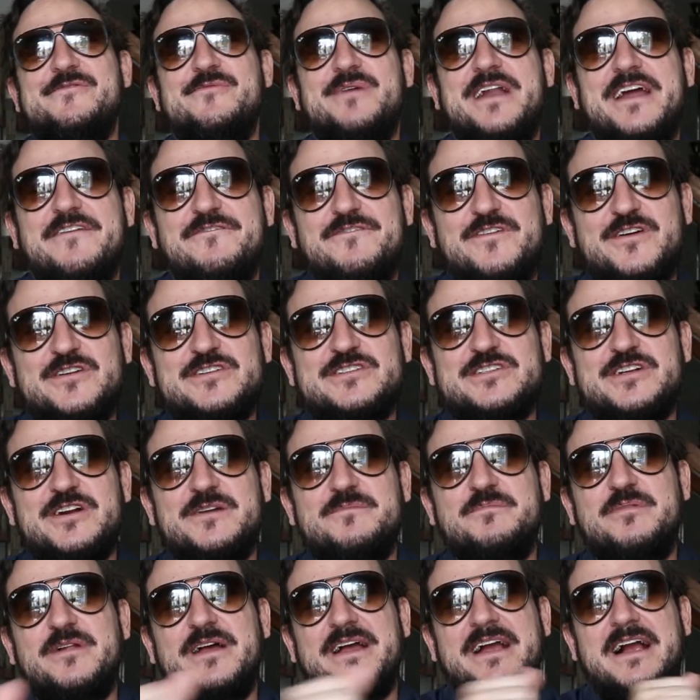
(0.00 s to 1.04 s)
When I first
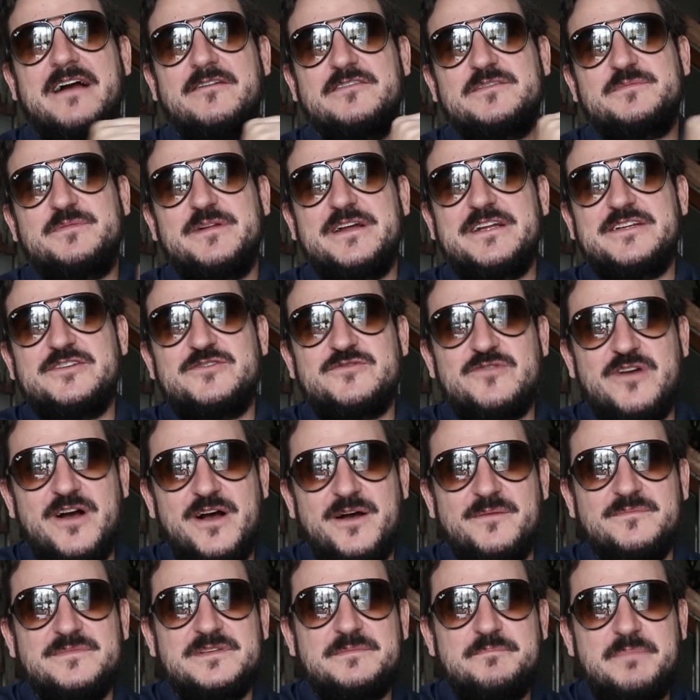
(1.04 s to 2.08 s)
started playing, I was playing
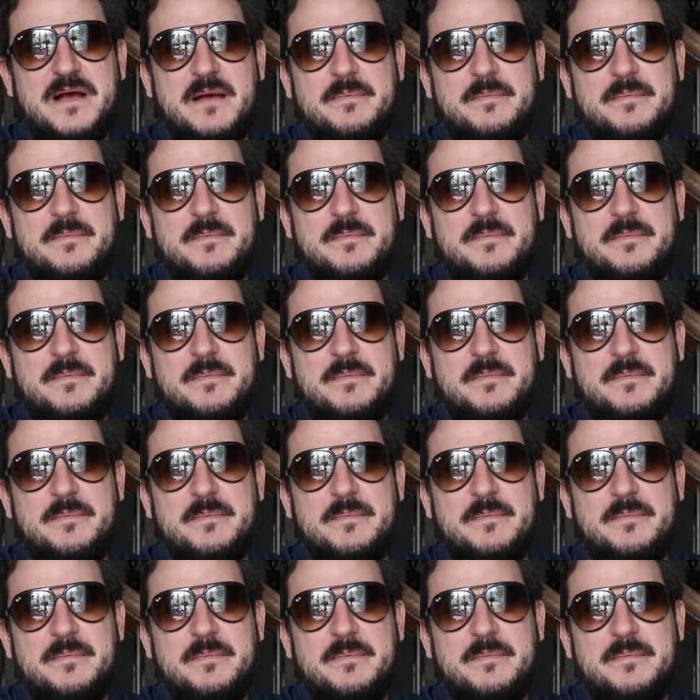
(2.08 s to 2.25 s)
drums.